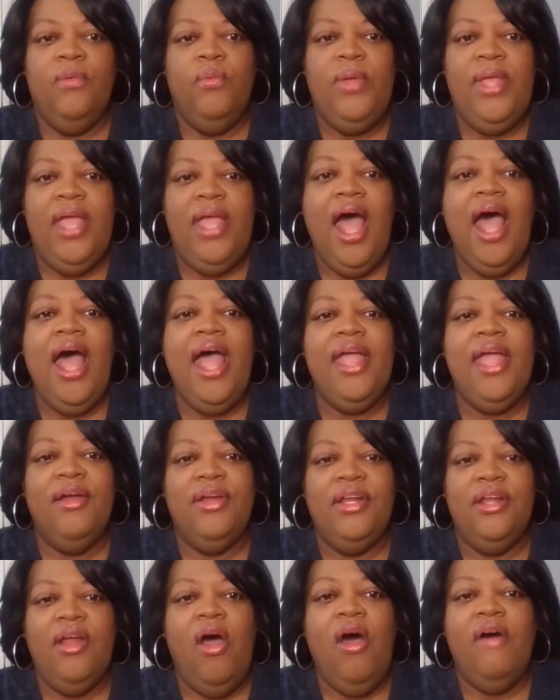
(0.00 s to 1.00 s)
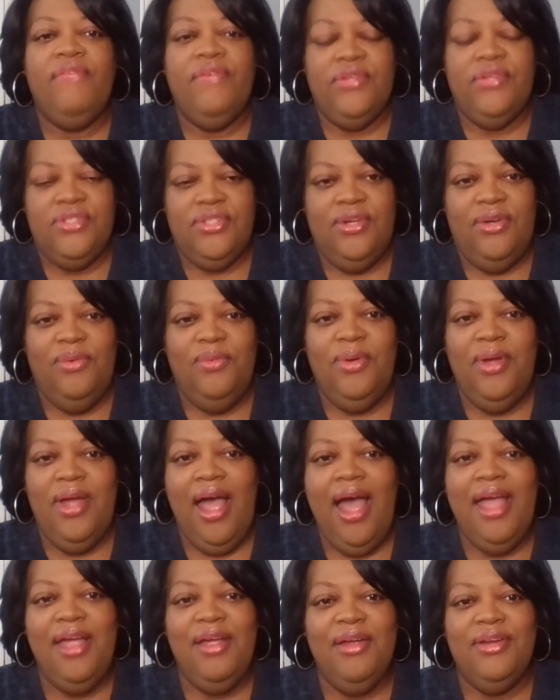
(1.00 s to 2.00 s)
we hired an officer, we
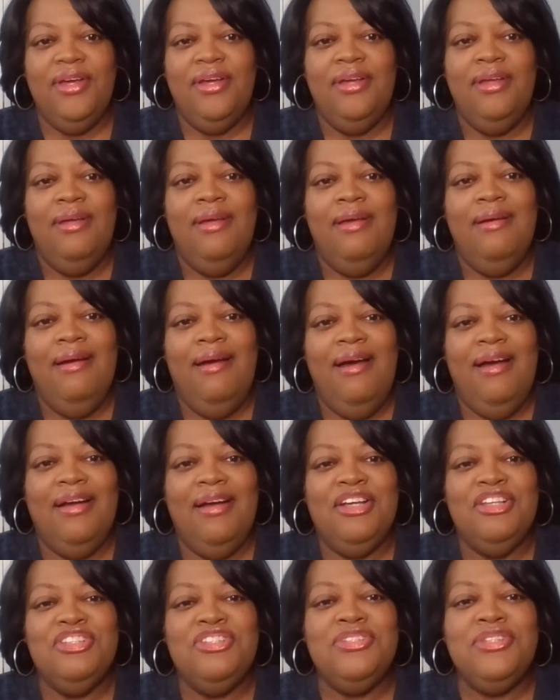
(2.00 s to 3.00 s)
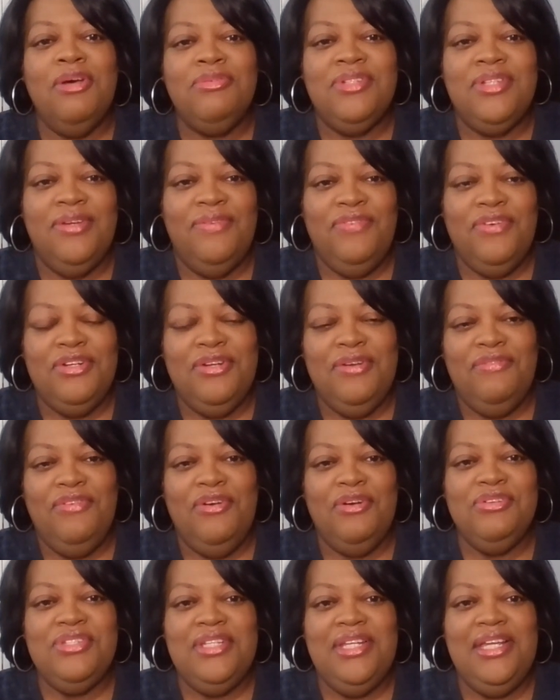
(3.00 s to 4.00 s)
hired a consultant for
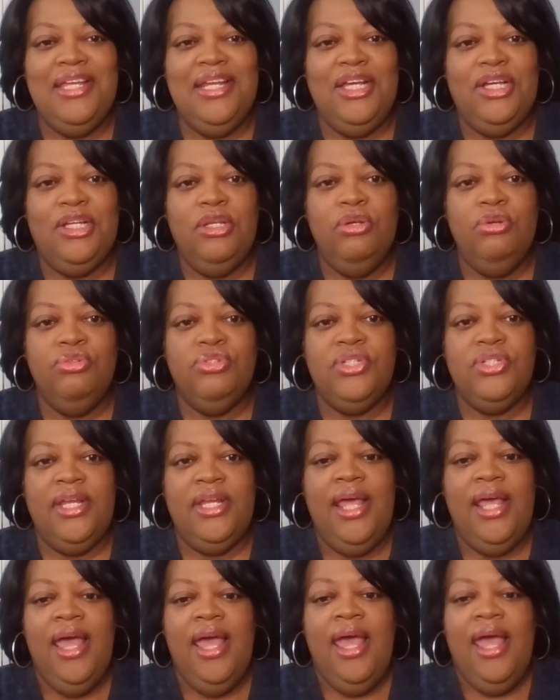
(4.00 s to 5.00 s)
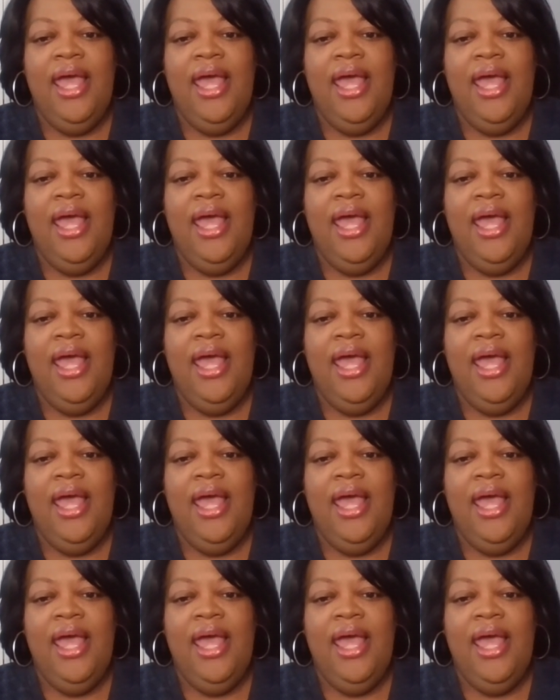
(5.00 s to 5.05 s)
diversity and inclusion.